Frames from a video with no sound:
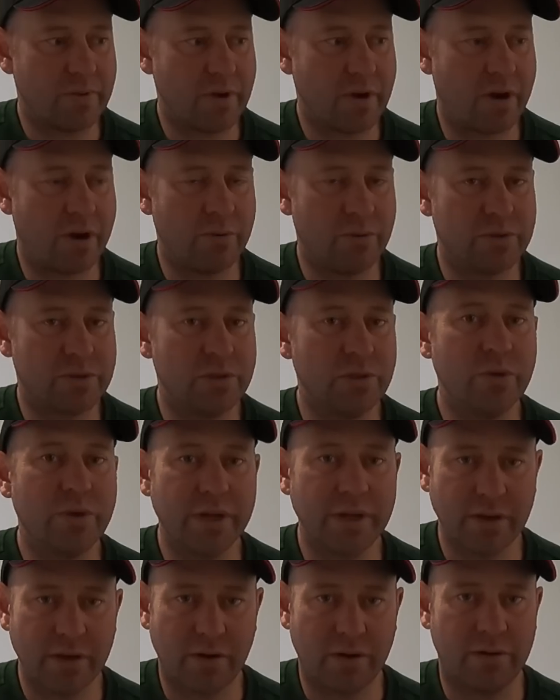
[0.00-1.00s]
was
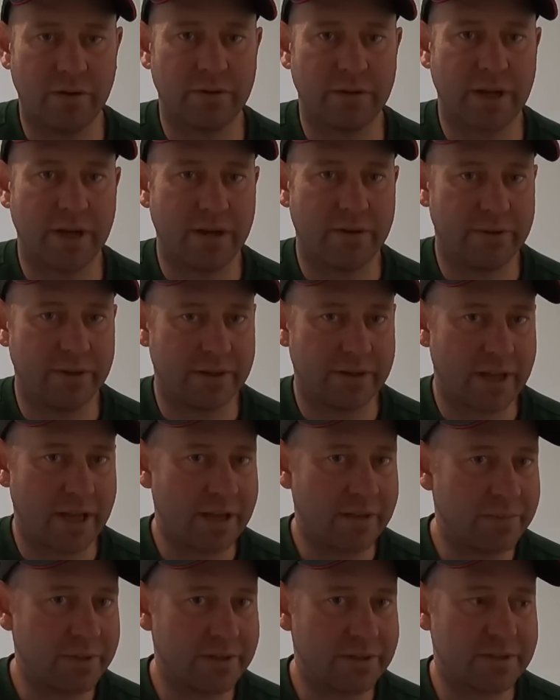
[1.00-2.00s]
looking on caravan
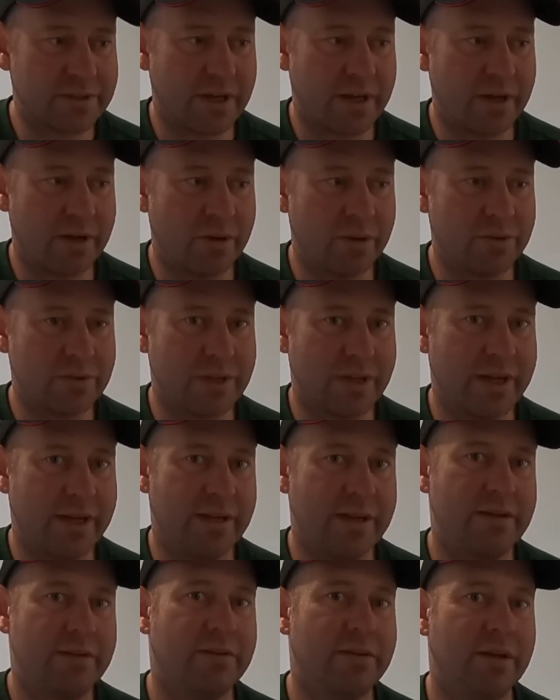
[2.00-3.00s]
camping sales,
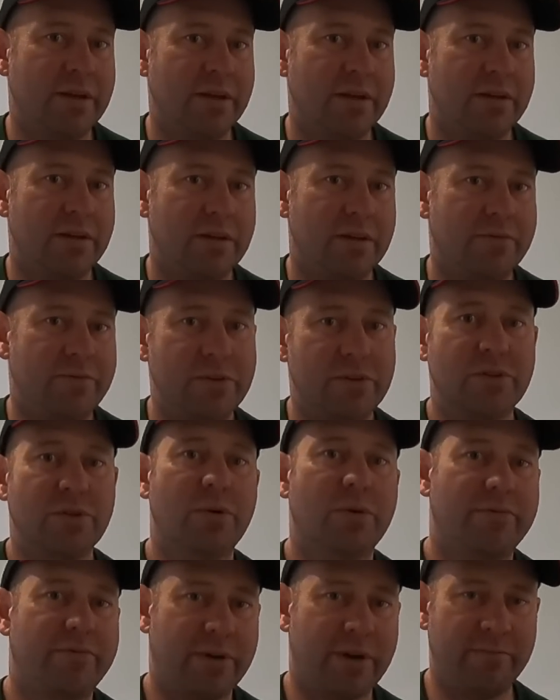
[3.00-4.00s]
and if you
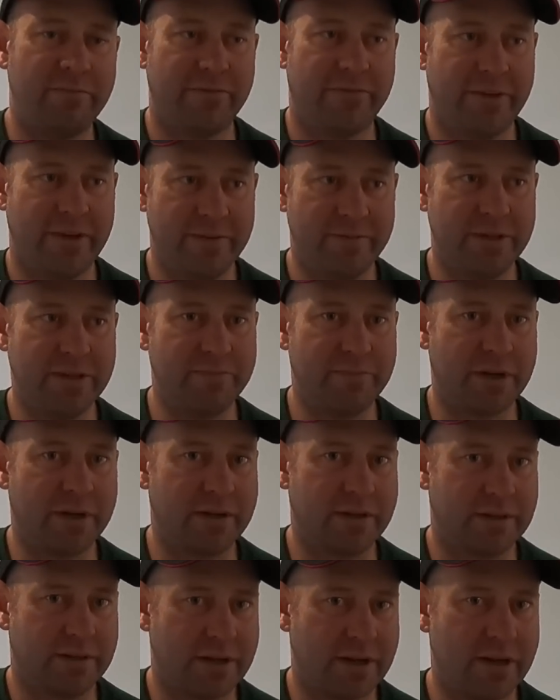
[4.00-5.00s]
saw a family
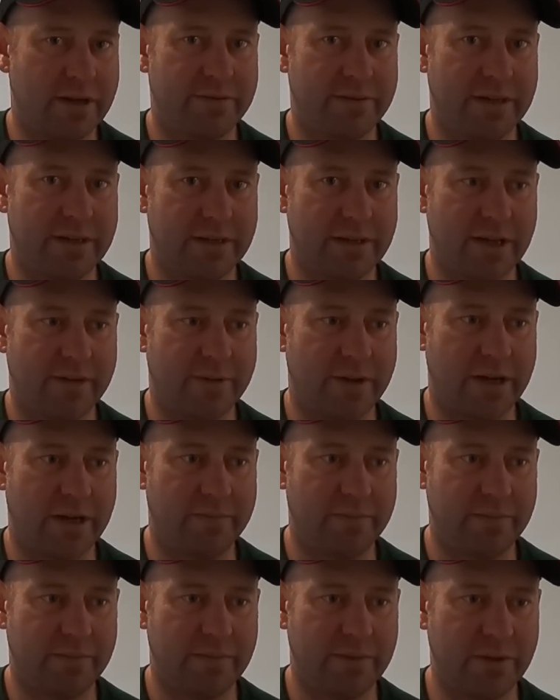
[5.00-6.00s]
bunk caravan come
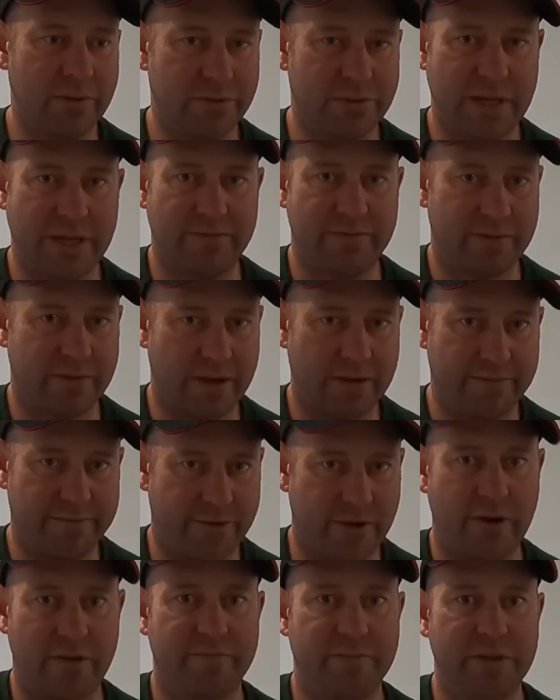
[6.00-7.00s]
up, it was there for like
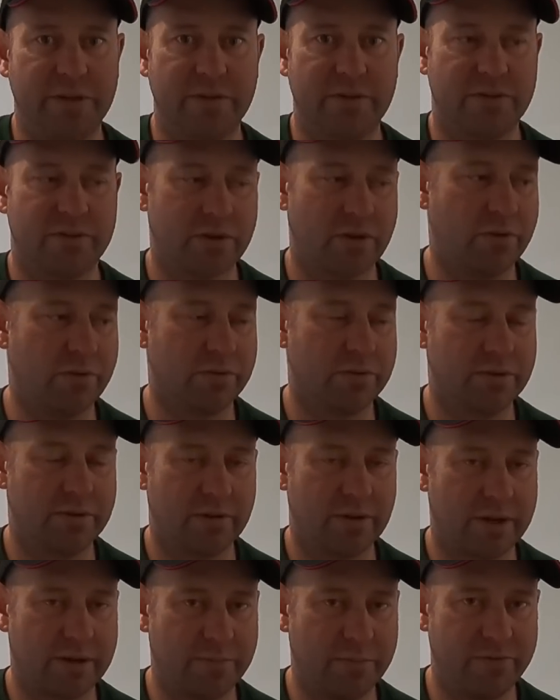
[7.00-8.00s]
5 minutes, sold.
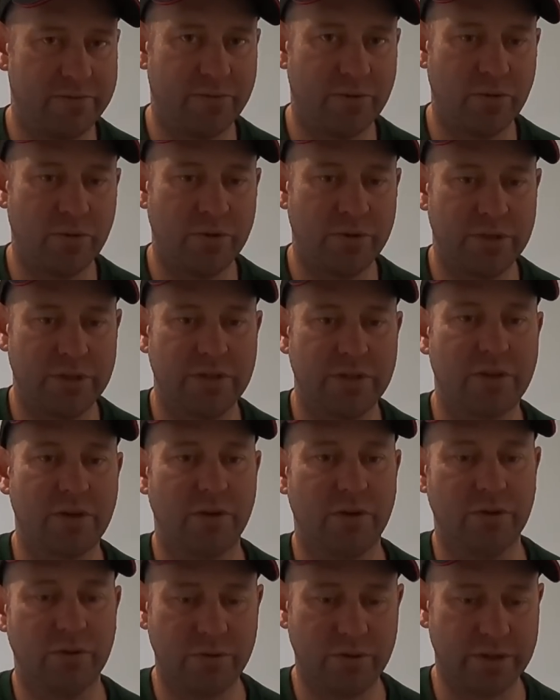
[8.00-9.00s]
Like before you could
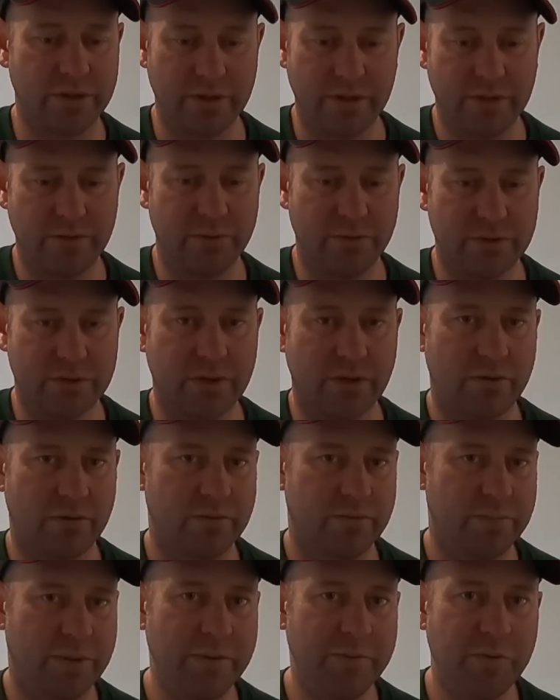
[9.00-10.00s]
go look at it, it was
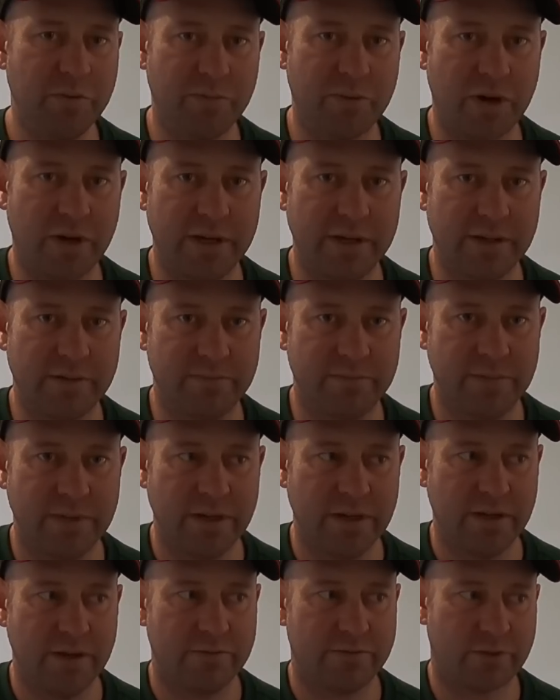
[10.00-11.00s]
sold. People were buying them
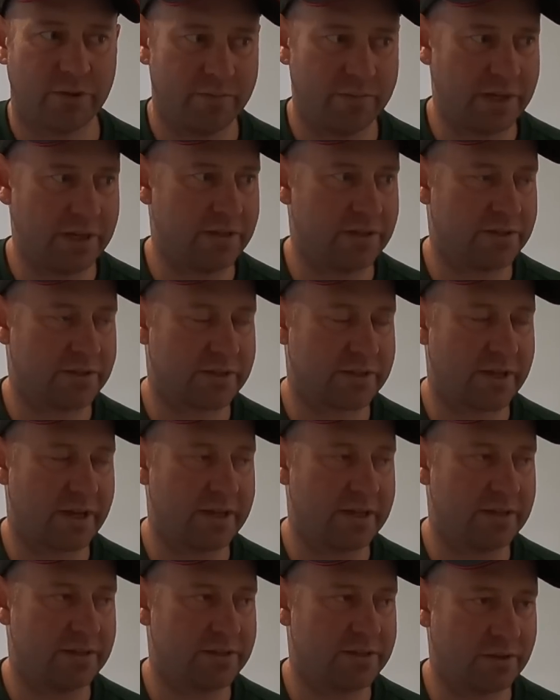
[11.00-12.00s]
from
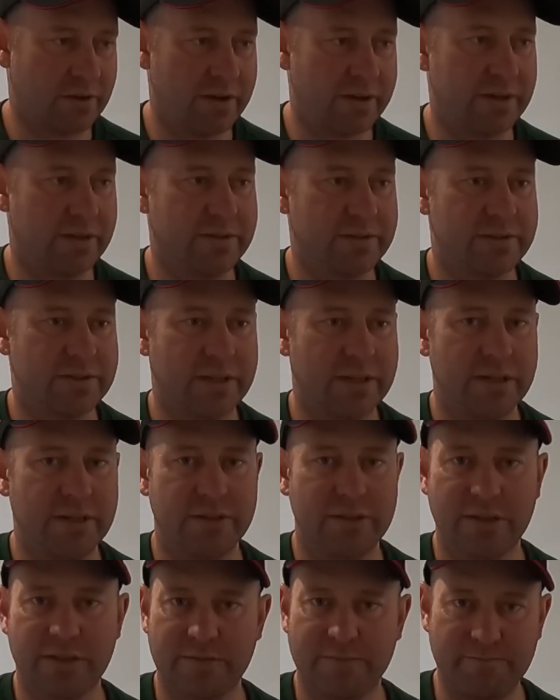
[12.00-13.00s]
interstate, sight
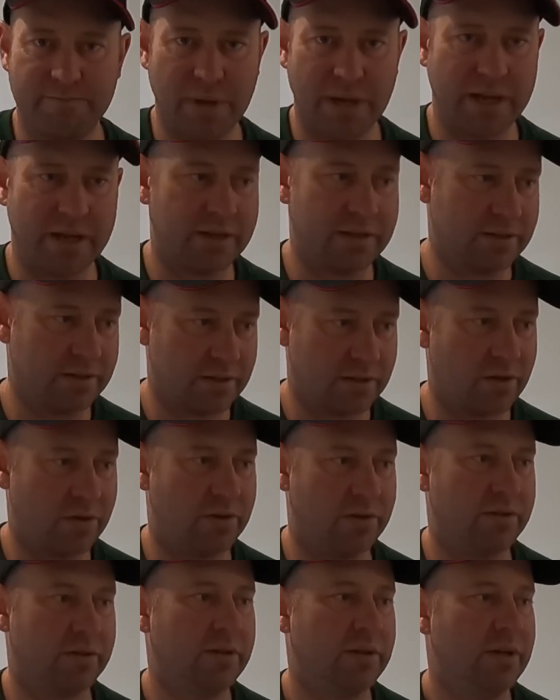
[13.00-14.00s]
unseen, just bang,
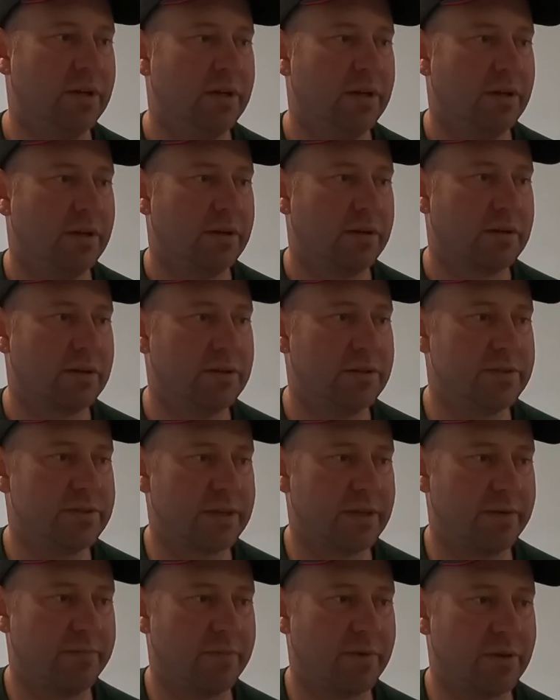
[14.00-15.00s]
gone.
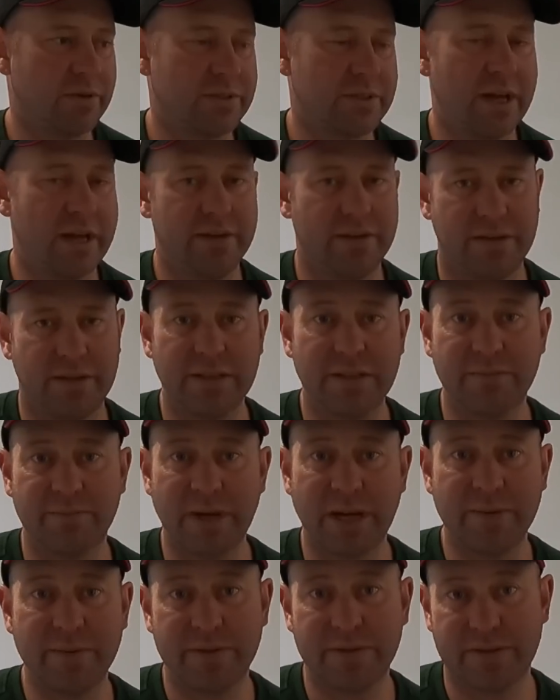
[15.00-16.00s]
Because I was starting to think that
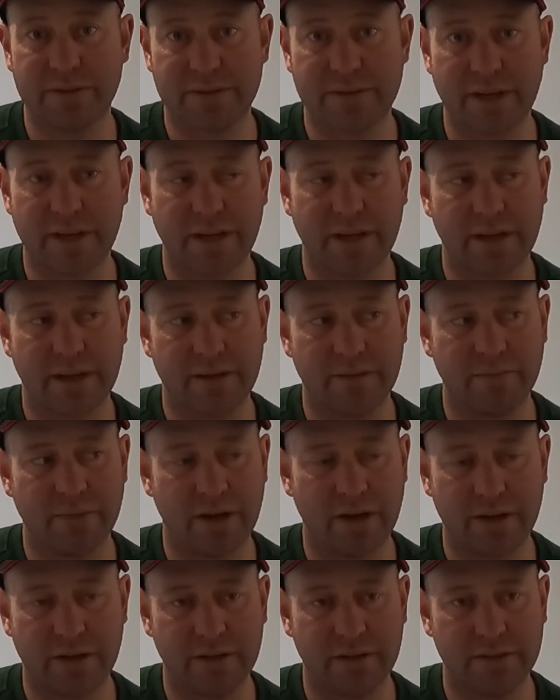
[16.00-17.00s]
maybe the secondhand
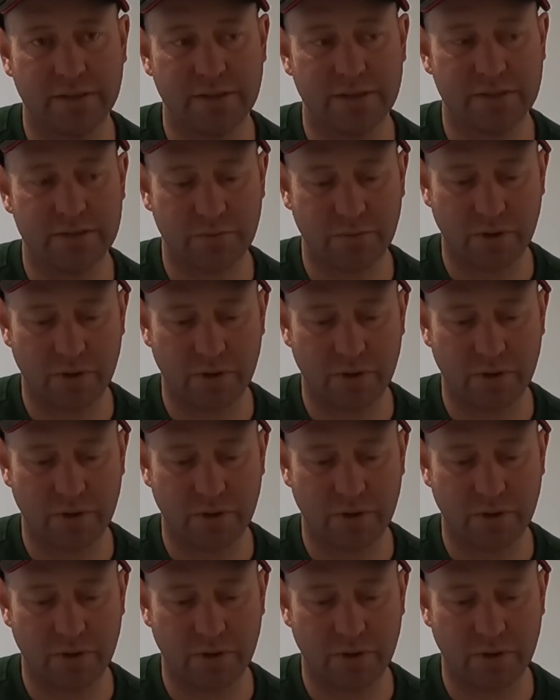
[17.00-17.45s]
market is